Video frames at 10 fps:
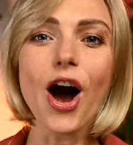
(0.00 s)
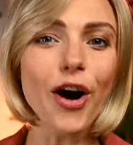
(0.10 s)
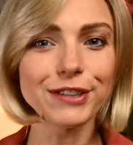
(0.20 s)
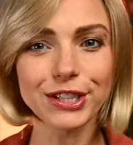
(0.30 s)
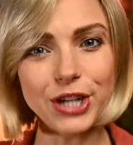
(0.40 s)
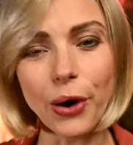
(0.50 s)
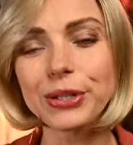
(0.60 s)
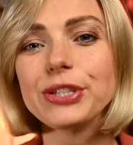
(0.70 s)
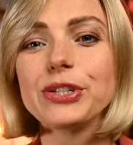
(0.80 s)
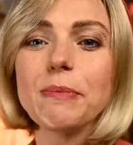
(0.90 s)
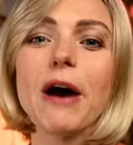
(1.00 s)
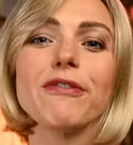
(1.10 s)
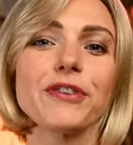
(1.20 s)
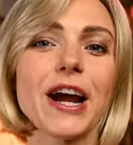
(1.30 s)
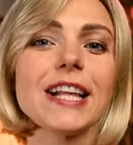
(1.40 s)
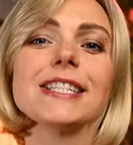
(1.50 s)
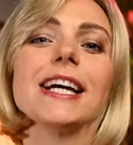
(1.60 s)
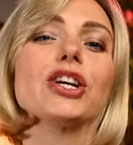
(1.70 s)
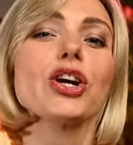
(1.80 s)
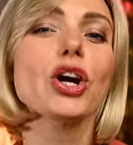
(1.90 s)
often noted to my friends that